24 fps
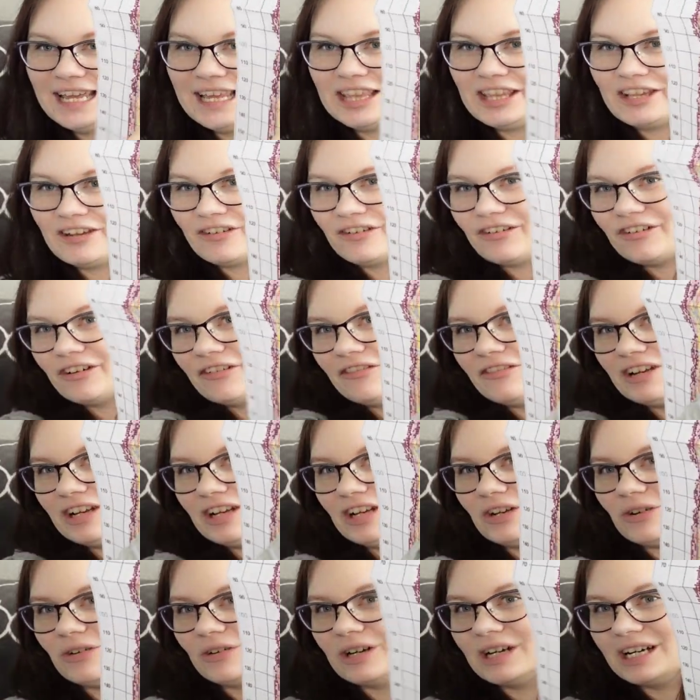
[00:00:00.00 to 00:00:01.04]
then
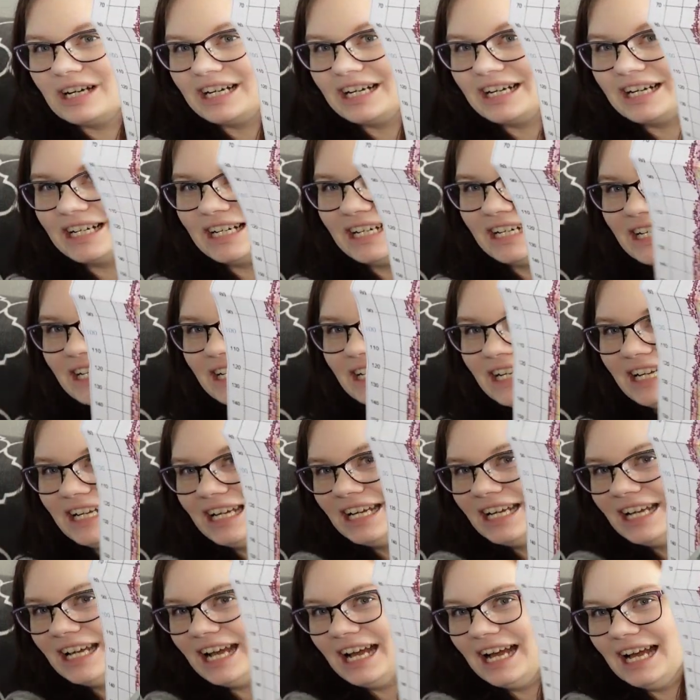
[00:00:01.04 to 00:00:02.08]
Gryffindor.
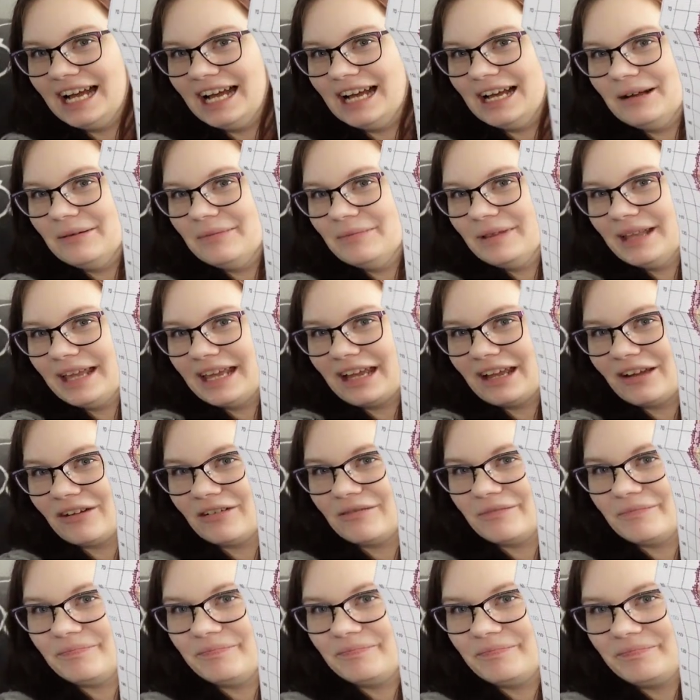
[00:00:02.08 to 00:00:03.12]
Um, like,
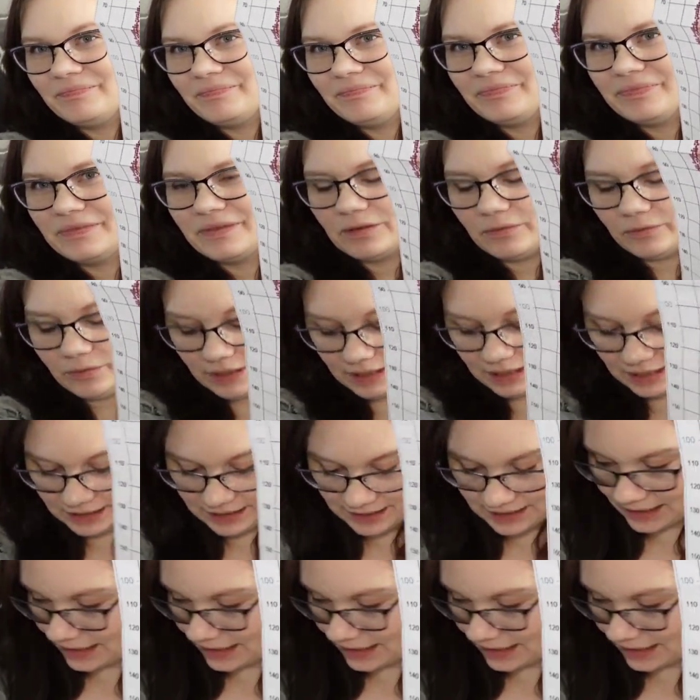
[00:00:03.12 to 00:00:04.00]
what is